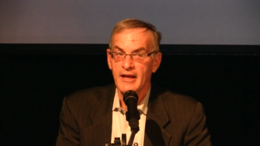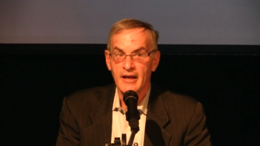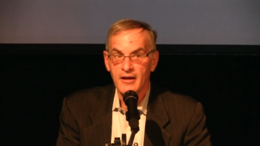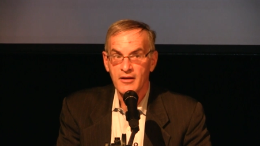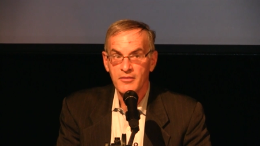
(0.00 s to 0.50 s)

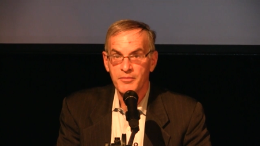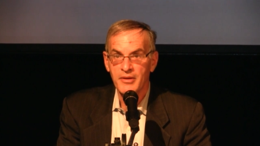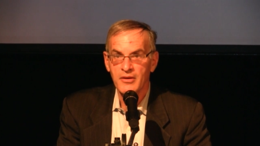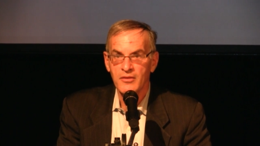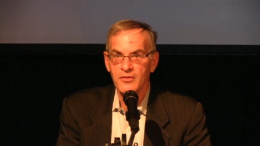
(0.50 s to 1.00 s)
It could
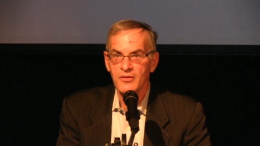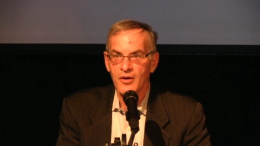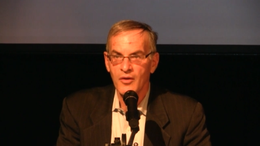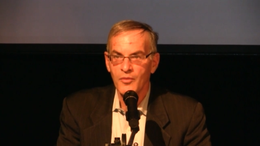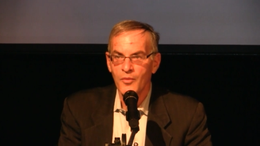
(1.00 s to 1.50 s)

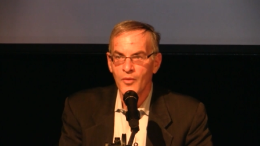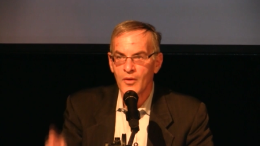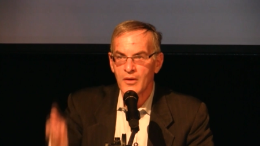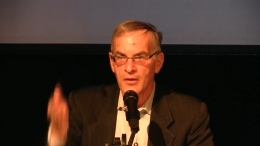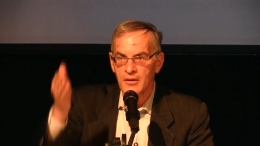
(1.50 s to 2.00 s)
build a
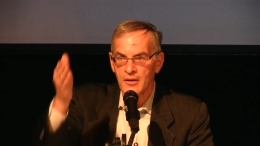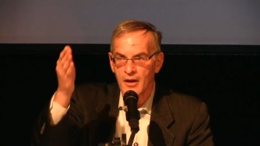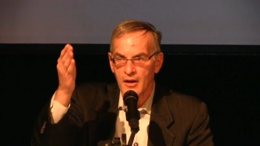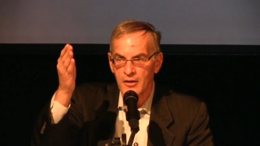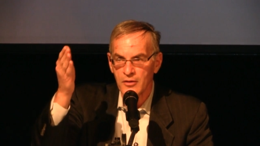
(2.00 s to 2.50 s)

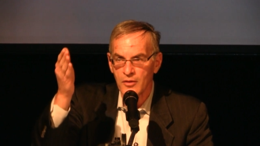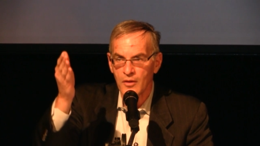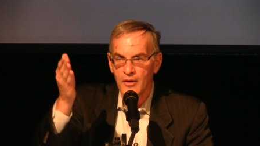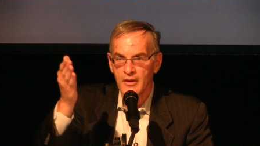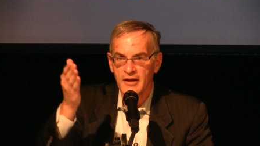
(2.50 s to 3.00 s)
wall
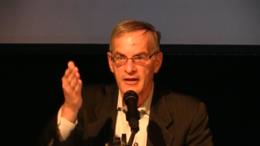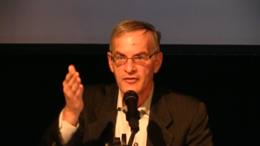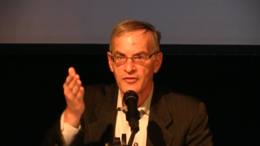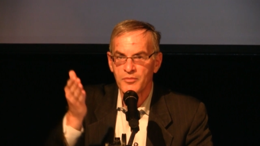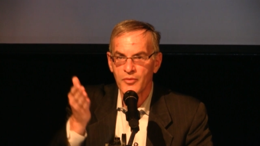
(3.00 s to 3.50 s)
along
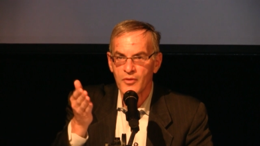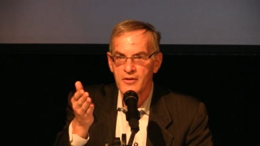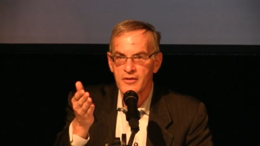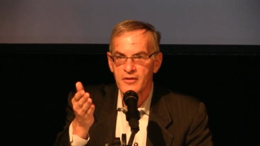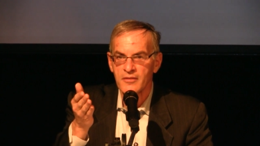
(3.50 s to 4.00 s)
its
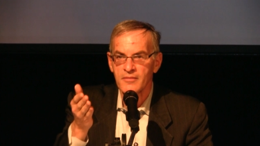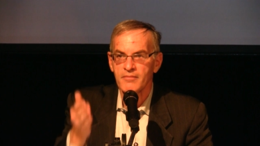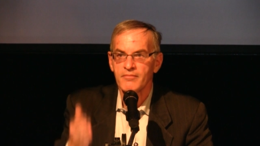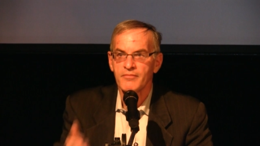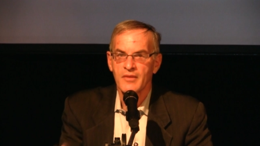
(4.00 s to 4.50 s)
border,
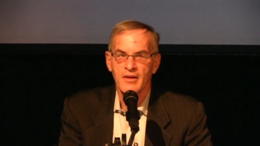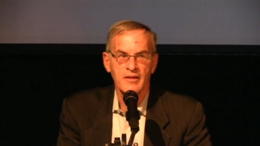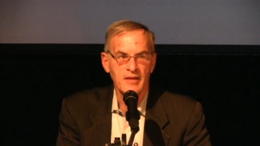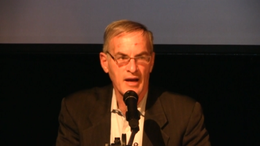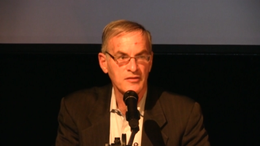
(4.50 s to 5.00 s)

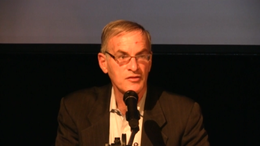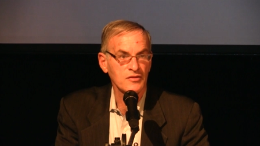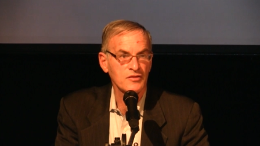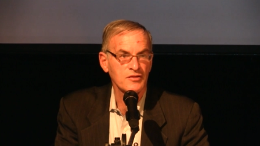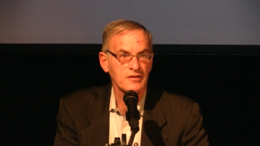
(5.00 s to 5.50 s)

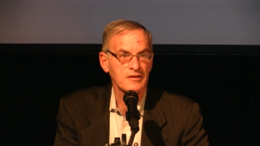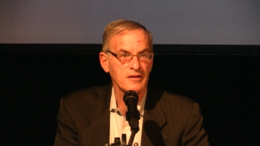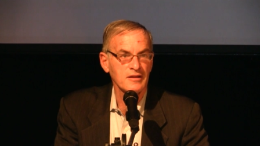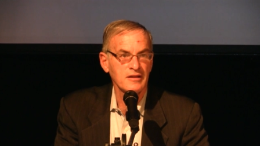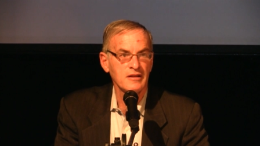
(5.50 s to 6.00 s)
that's
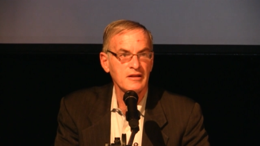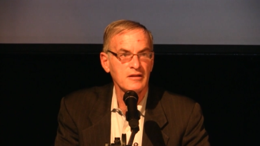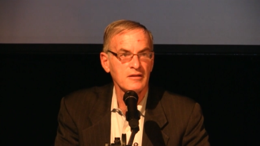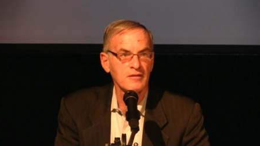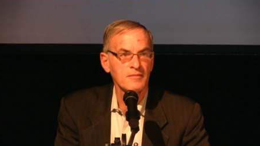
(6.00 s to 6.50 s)
certainly
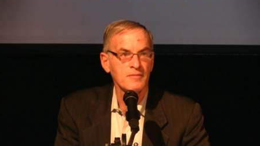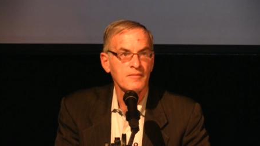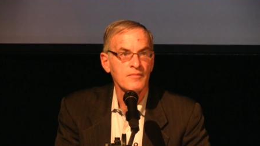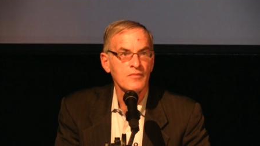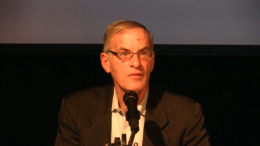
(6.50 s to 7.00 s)

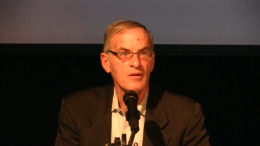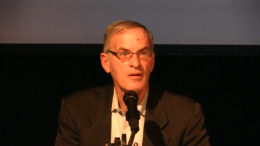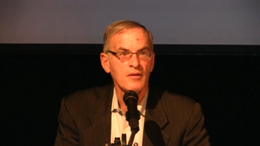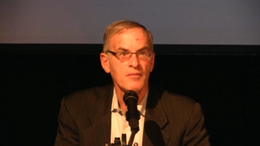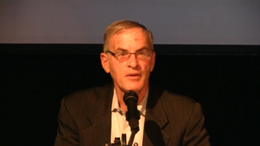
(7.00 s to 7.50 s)
legal,
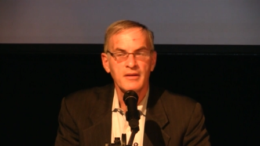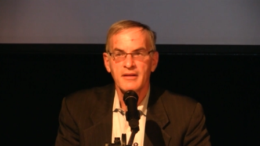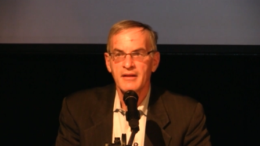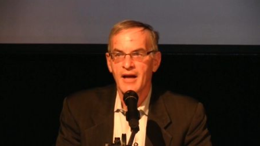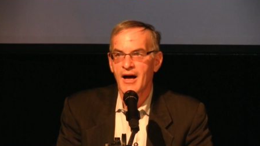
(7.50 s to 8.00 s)

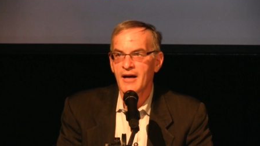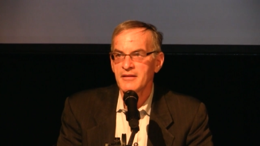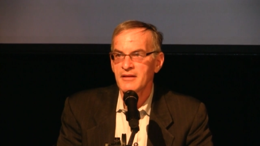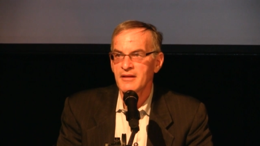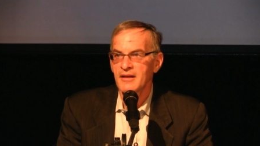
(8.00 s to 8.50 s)
but
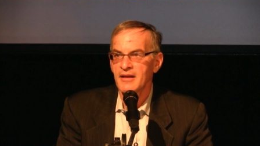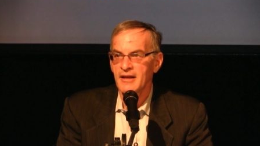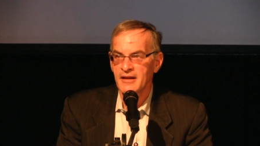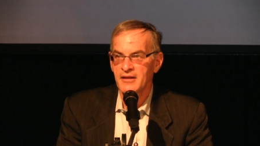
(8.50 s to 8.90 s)
not in